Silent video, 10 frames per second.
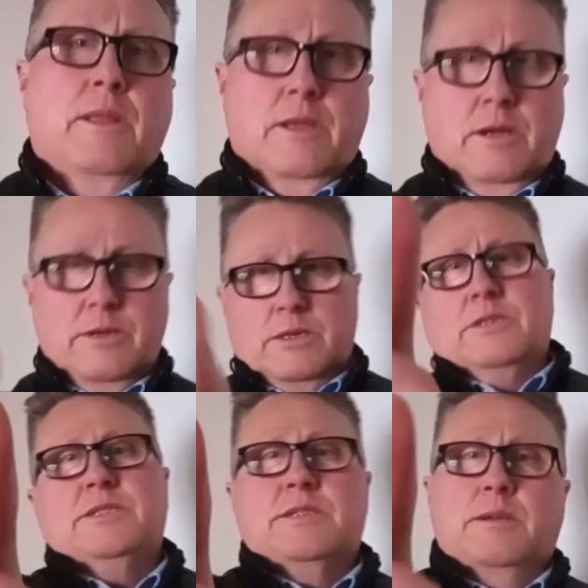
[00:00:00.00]
Hi
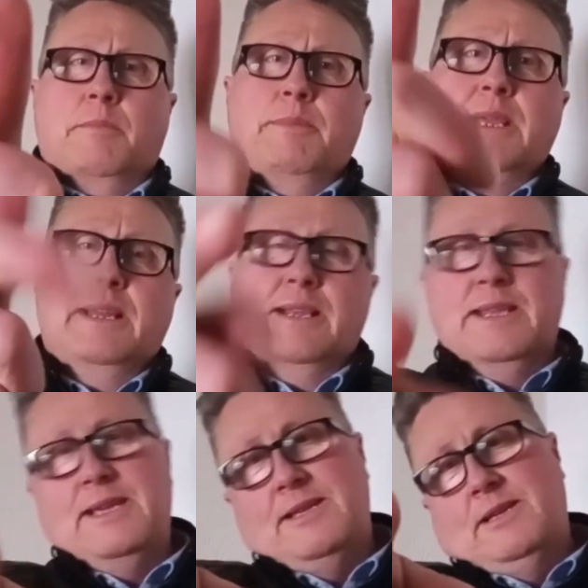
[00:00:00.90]
guys, Big Al
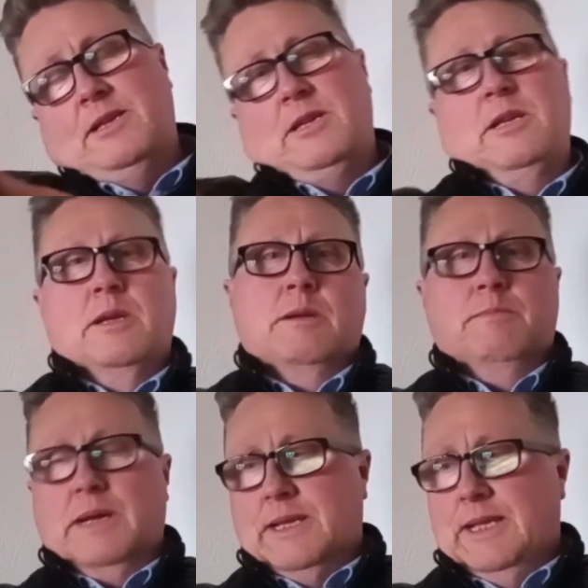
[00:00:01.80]
here,
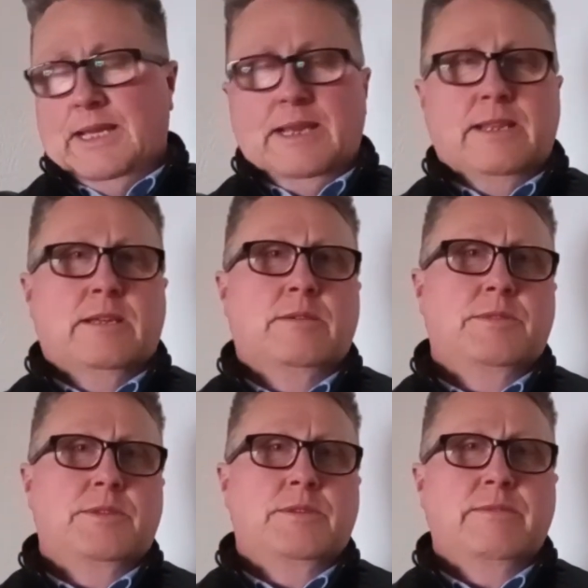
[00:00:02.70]
back again with
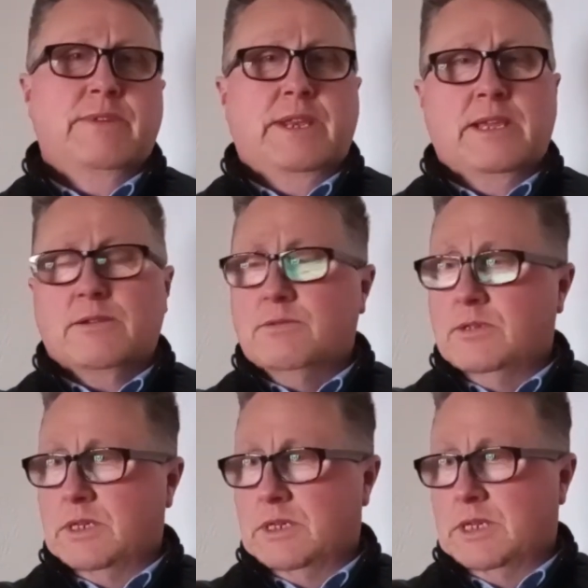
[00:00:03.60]
another video.
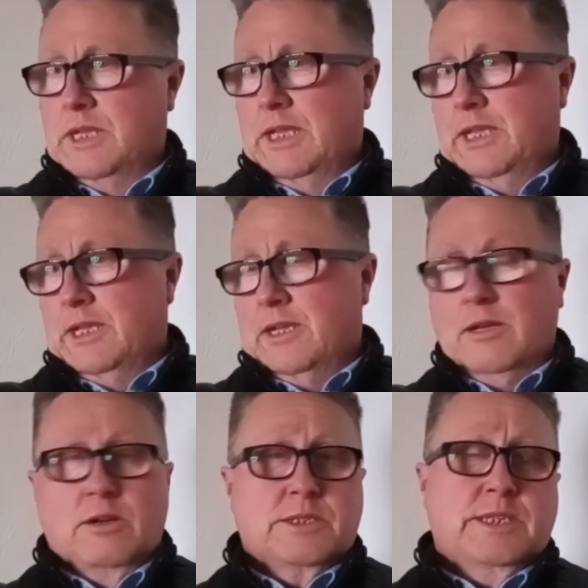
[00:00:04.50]

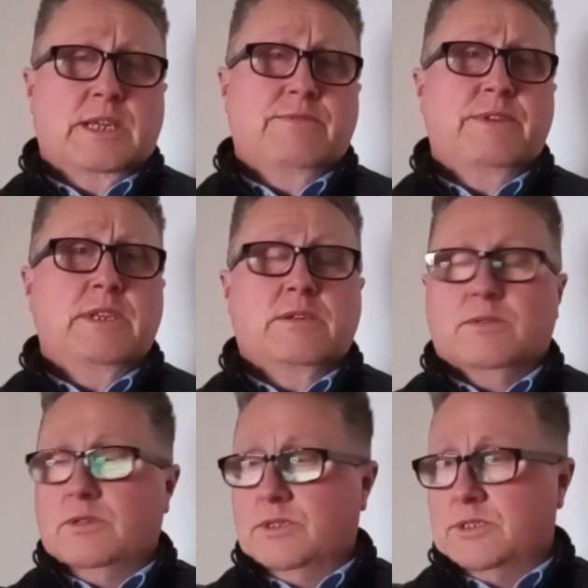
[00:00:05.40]
On today's video
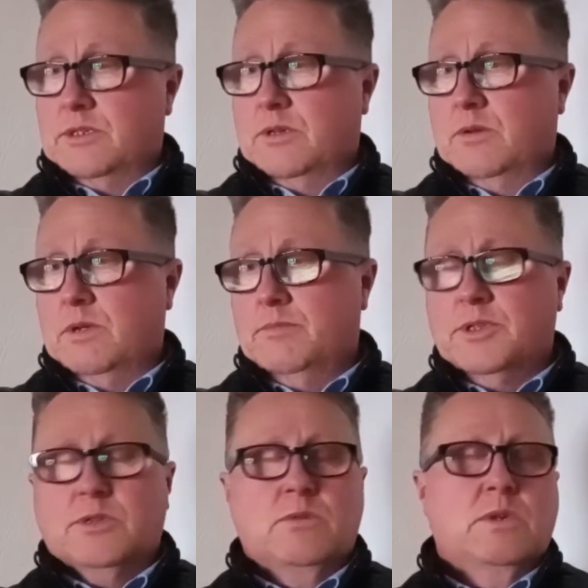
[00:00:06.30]
guys, we're going to be
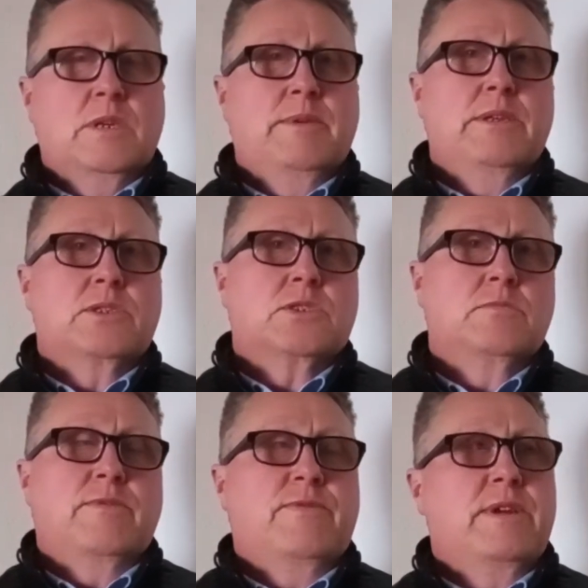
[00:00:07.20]
talking about a
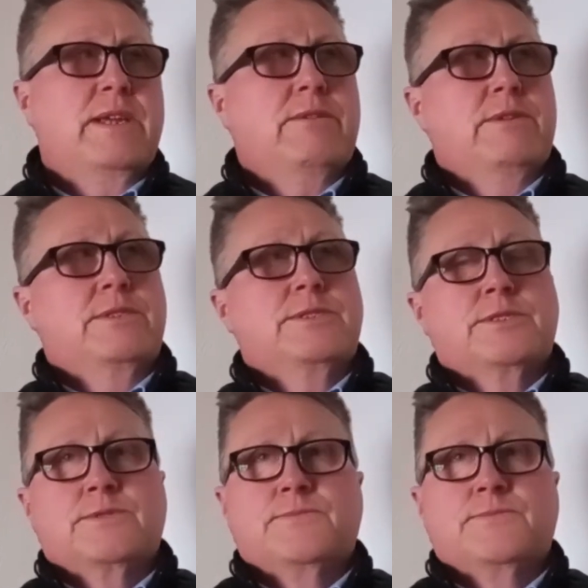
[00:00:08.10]
summer fragrance